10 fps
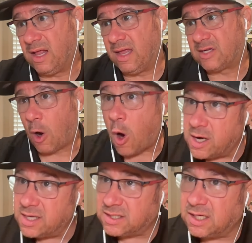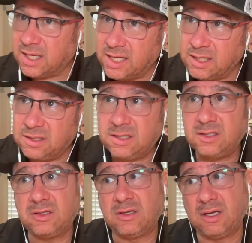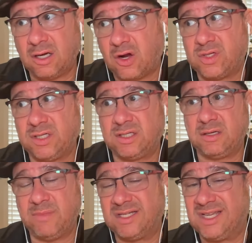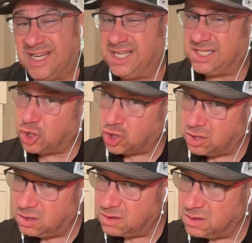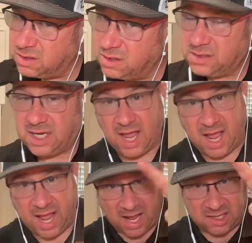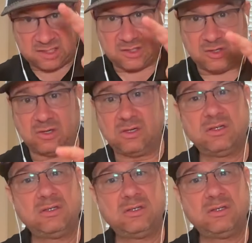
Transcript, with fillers: as hard as it is, the ecosystem makes it easier to answer